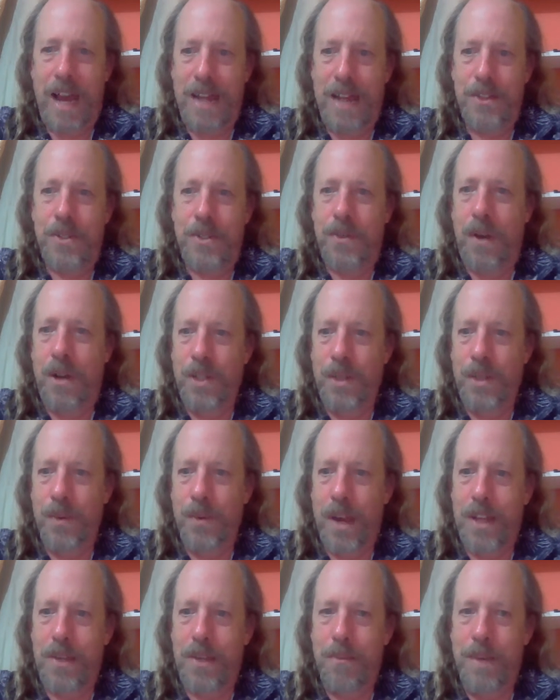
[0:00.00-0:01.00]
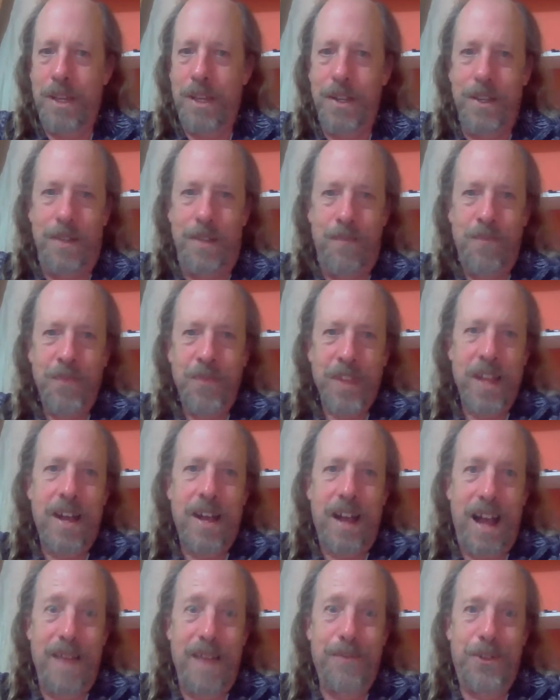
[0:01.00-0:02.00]
I strongly recommend it.
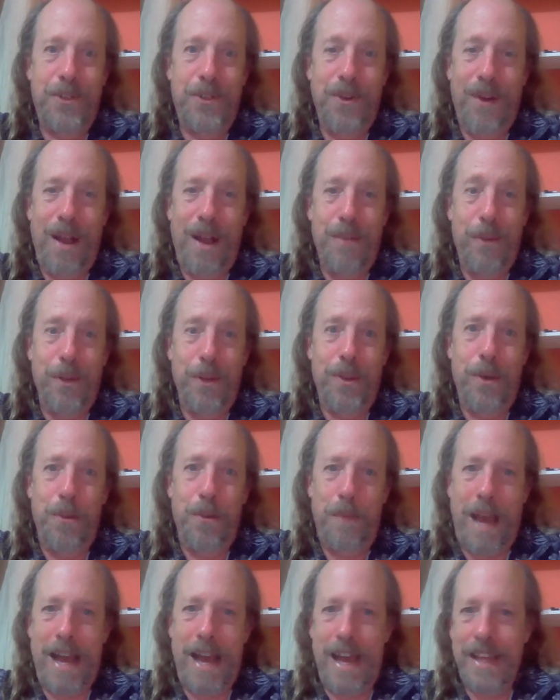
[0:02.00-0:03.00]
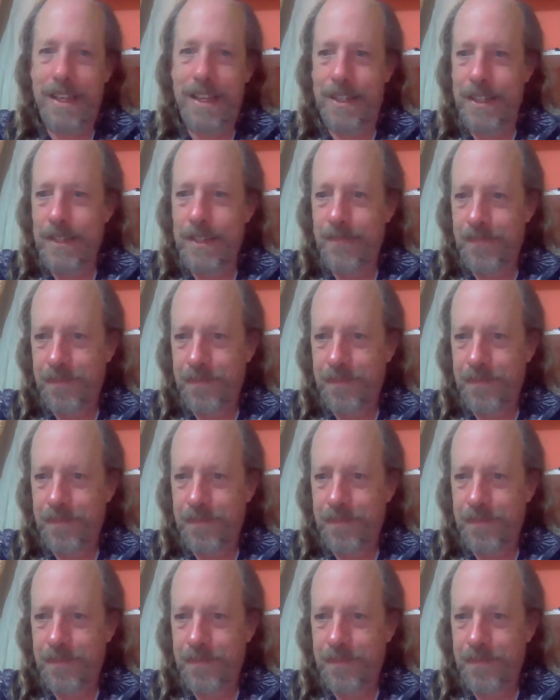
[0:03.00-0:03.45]
I'm sure I will go back.